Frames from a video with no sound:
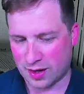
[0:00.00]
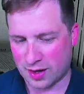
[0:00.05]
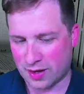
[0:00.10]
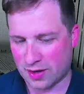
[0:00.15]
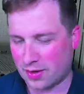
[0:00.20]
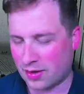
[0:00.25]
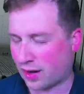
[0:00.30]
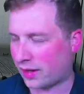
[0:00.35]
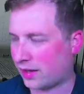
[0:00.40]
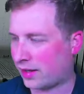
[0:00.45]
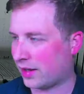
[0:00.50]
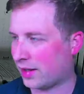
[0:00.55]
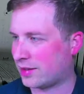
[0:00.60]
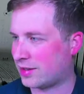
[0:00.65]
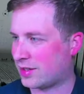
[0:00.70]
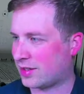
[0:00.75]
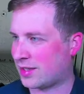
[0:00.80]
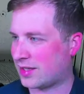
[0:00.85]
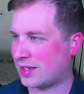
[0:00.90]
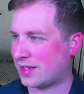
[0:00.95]
right? It's
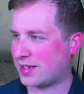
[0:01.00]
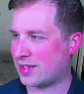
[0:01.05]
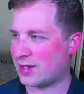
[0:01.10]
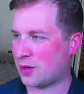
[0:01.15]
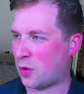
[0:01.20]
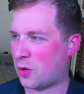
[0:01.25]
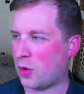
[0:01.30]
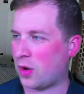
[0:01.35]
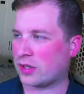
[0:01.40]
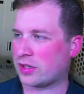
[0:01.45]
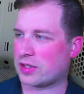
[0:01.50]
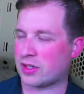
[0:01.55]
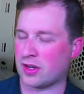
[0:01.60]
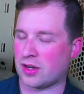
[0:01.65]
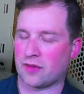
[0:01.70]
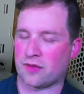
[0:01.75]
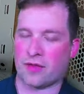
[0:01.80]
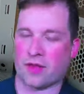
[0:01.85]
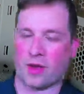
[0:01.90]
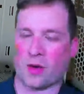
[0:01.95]
just this is a question
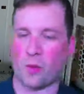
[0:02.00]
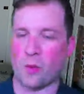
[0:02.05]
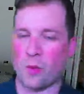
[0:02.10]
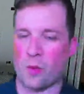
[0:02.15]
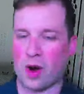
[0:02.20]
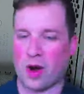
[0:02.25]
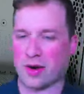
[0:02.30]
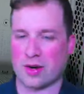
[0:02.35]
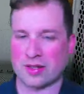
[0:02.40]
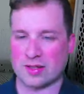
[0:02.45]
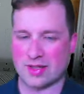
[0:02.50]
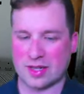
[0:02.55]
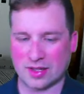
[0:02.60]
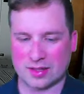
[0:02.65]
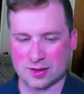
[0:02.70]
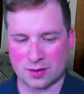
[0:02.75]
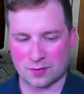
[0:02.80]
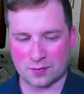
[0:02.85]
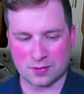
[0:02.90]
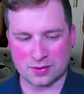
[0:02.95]
of like where is
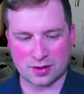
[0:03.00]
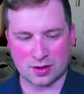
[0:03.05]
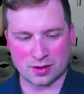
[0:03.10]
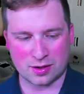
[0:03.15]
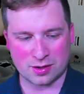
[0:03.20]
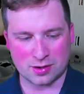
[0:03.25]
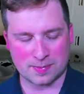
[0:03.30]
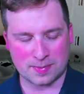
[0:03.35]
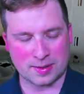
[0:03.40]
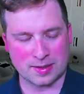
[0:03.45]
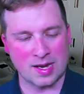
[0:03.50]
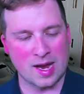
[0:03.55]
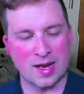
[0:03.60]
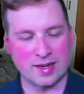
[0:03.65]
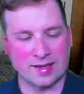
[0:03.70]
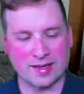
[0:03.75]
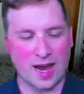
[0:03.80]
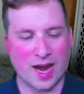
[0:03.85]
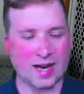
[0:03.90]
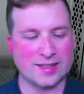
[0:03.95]
that surface area displaced.
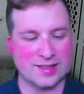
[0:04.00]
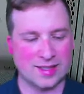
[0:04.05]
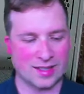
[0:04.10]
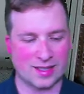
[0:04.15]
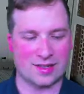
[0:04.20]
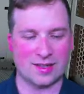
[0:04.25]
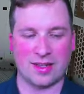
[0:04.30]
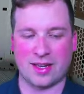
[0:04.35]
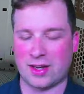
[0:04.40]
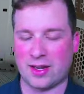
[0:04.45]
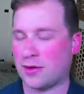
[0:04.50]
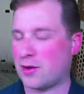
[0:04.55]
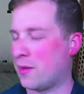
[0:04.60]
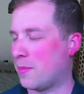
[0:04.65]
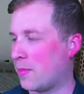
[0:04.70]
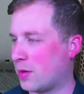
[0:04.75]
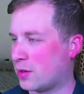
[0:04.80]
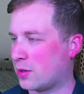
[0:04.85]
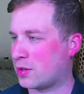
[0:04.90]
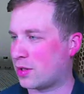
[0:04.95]
Technically, you get
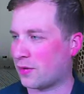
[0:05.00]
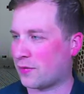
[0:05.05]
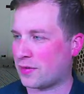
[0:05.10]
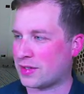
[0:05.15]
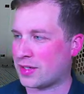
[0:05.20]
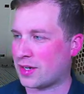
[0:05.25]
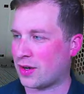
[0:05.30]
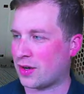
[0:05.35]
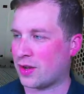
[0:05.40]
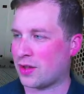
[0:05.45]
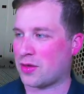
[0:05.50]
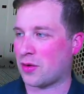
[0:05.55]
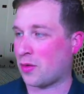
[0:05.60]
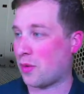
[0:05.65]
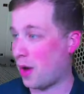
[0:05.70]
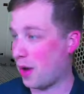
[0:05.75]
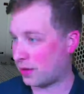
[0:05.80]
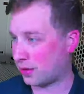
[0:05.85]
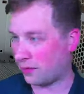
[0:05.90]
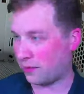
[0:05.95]
more surface area
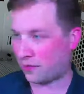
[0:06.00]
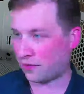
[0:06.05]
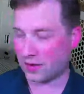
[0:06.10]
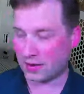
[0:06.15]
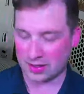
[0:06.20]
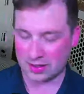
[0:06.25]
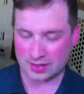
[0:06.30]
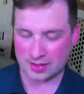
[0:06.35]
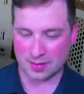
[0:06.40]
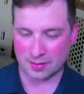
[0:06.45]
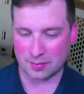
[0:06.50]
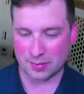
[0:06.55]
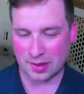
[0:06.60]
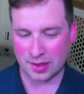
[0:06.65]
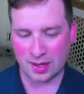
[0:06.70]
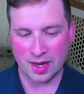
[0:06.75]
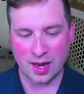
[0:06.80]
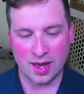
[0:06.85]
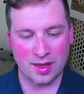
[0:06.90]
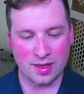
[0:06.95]
throughout the fin
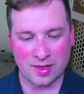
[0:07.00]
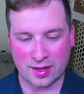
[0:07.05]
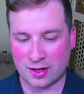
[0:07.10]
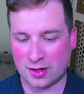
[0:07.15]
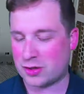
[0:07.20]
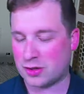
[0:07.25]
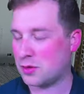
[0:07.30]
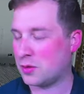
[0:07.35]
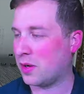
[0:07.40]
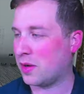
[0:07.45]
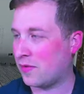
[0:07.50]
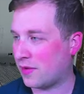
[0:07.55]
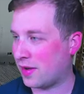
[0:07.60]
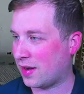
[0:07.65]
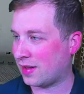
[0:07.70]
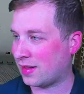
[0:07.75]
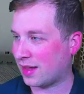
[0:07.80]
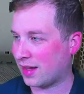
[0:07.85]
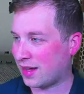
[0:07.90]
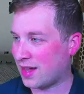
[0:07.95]
assembly than you do even
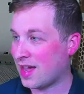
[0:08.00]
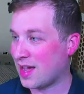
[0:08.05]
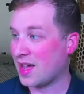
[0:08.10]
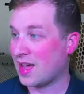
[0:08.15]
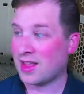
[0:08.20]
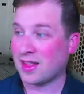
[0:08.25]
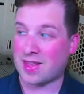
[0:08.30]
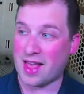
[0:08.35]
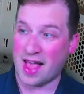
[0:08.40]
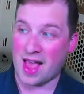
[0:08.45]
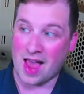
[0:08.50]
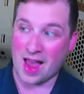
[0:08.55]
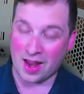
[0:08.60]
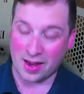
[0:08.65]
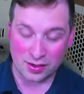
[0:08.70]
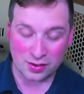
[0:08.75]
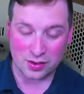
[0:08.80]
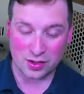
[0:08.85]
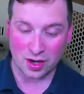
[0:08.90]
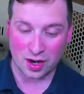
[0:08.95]
at like the
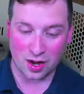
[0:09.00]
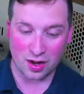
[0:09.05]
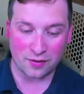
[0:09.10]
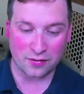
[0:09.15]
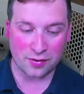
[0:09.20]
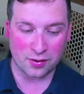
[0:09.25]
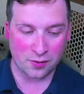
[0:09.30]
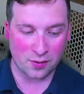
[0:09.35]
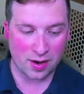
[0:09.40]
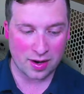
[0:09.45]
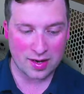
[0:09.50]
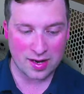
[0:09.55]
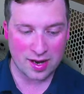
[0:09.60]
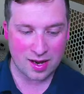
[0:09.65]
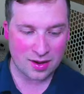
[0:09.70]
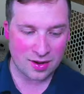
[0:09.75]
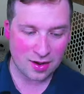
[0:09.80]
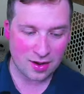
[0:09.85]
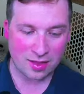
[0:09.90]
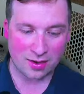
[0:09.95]
edge of the
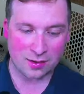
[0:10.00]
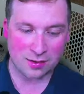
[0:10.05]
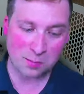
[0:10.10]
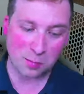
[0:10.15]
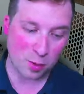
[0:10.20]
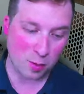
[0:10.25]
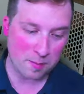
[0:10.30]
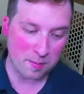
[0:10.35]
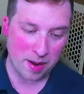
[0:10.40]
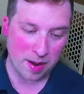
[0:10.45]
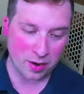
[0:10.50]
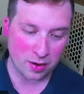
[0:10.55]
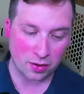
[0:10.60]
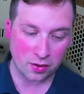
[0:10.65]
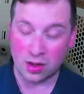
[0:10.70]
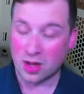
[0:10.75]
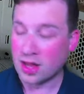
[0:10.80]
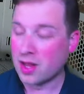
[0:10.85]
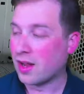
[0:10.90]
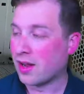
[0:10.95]
radiator, and there's more
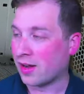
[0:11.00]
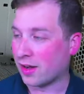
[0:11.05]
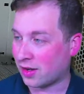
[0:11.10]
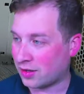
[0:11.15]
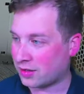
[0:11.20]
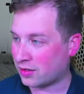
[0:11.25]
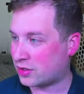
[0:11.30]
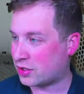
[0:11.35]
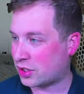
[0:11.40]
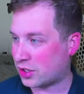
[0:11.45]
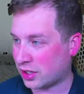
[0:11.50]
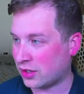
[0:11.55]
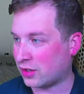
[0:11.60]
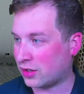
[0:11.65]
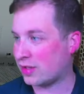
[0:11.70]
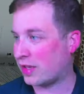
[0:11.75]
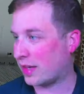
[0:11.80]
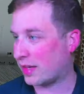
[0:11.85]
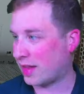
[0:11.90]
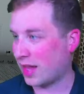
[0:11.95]
metal
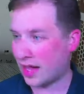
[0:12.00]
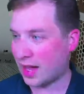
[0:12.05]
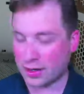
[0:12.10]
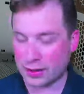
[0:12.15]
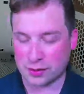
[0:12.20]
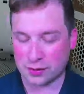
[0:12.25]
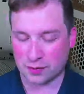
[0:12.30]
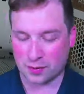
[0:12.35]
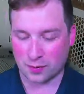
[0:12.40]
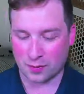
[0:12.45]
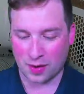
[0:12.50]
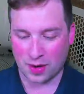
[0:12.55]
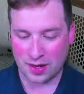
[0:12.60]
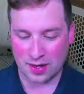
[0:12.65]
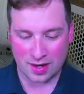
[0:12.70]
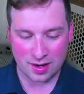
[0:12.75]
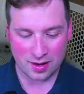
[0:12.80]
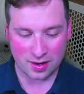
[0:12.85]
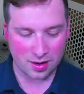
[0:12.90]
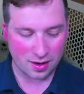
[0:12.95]
shielding the edge of the
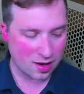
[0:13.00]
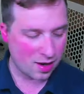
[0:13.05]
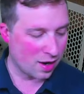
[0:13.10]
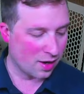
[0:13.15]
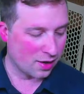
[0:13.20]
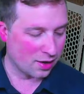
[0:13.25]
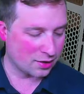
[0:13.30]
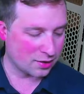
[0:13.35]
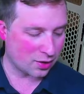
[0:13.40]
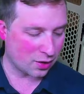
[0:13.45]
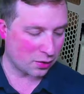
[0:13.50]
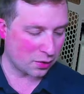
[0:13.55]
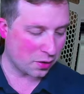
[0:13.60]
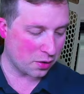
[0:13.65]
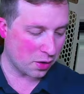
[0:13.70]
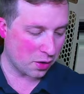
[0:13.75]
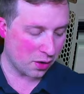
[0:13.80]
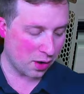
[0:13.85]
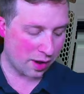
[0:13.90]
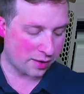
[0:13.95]
radiator. So you know I